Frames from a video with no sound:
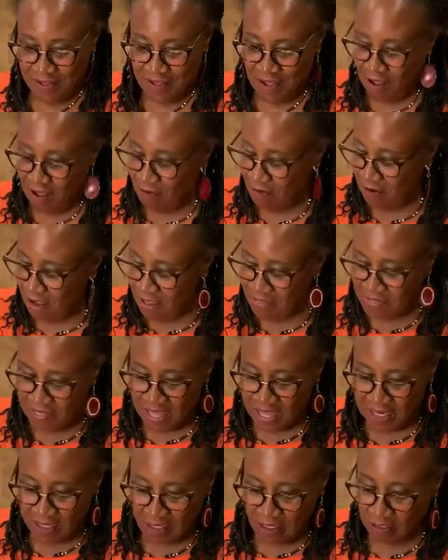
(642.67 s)
All right,
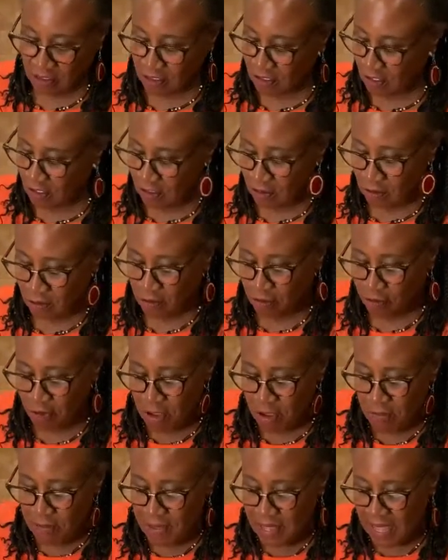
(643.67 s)
that looks a little
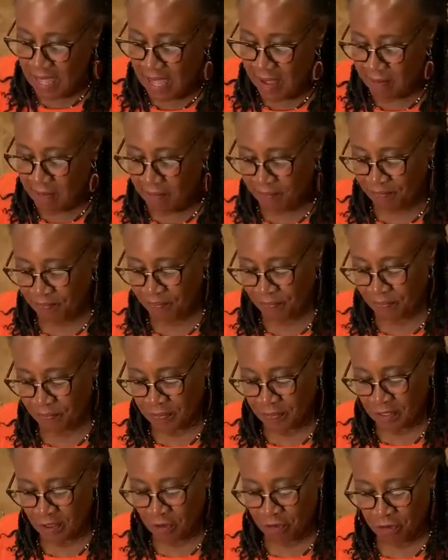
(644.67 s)
creamy. I
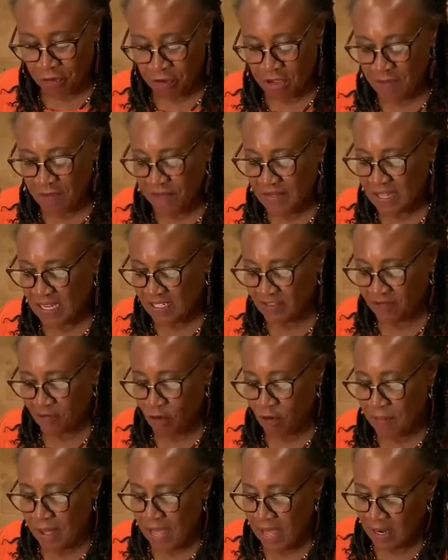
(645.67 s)
creamed this for
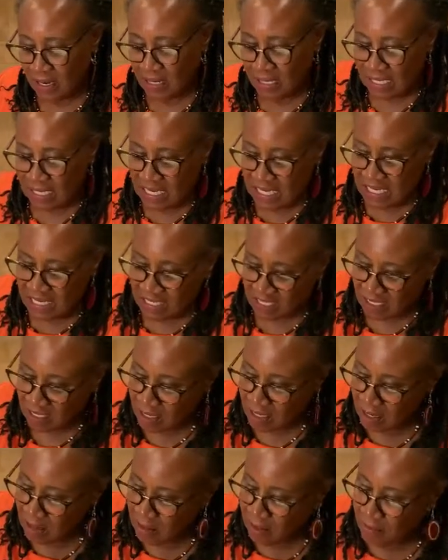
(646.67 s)
about at least
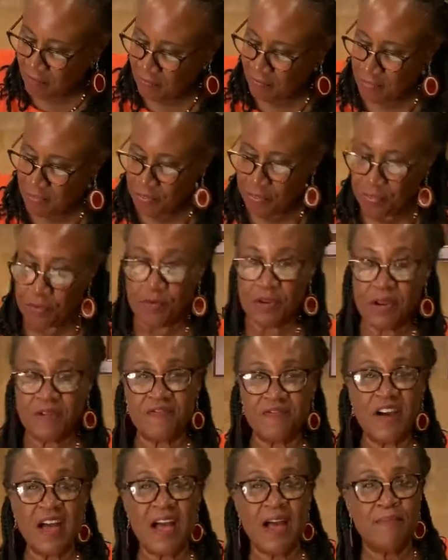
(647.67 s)
3 to
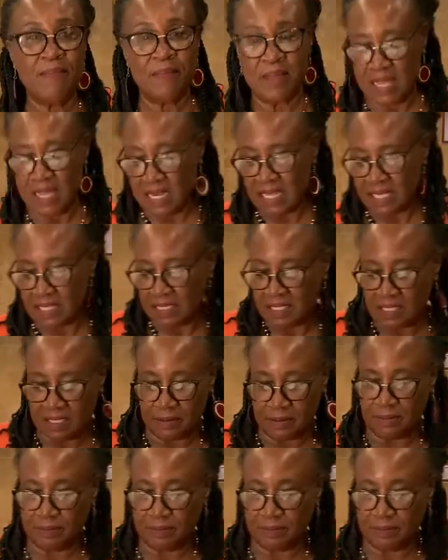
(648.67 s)
5 minutes.